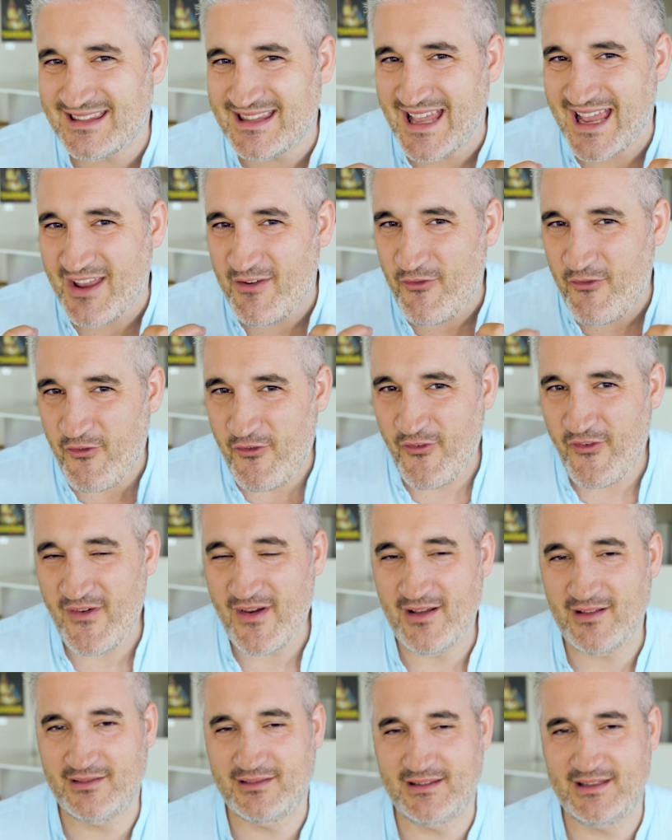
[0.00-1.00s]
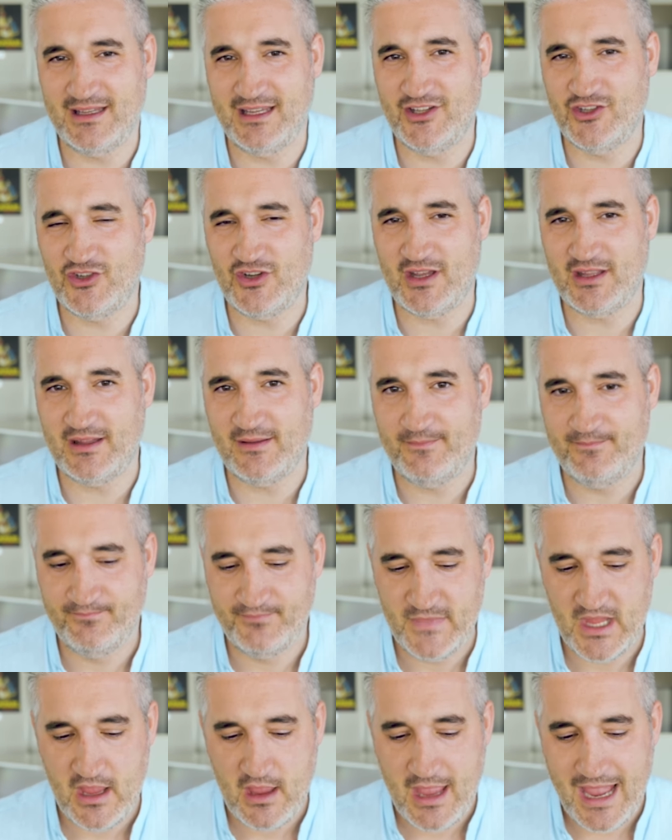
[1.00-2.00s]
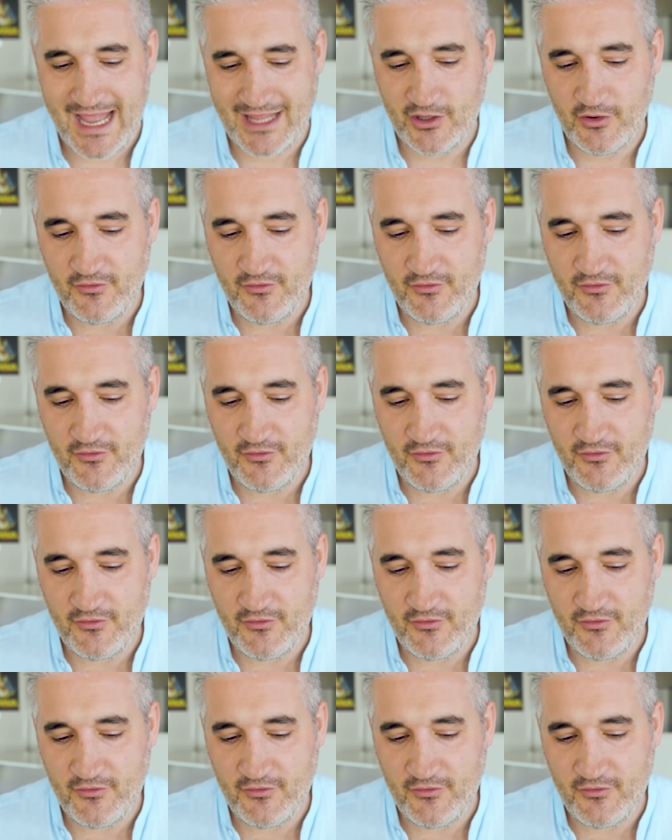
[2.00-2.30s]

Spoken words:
they felt each other. I